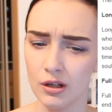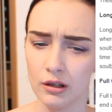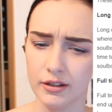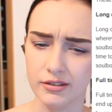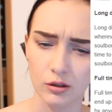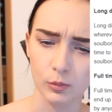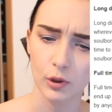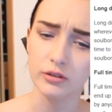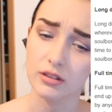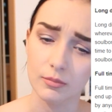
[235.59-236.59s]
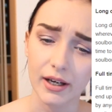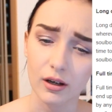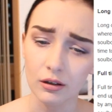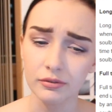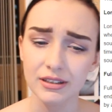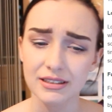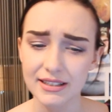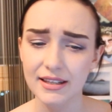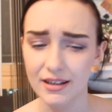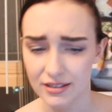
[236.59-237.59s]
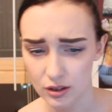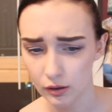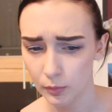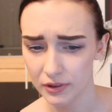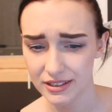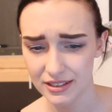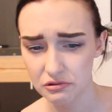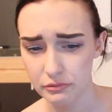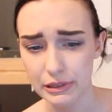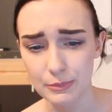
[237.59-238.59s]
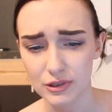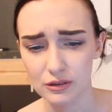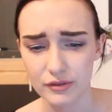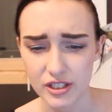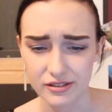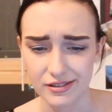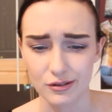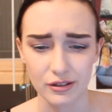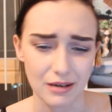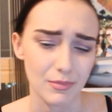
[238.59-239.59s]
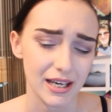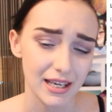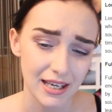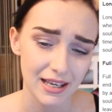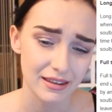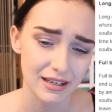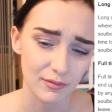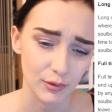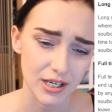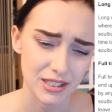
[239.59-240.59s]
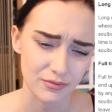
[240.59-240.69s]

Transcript: The soul bonder might often see their soul bonds in dreams or visions, or they might hear their voice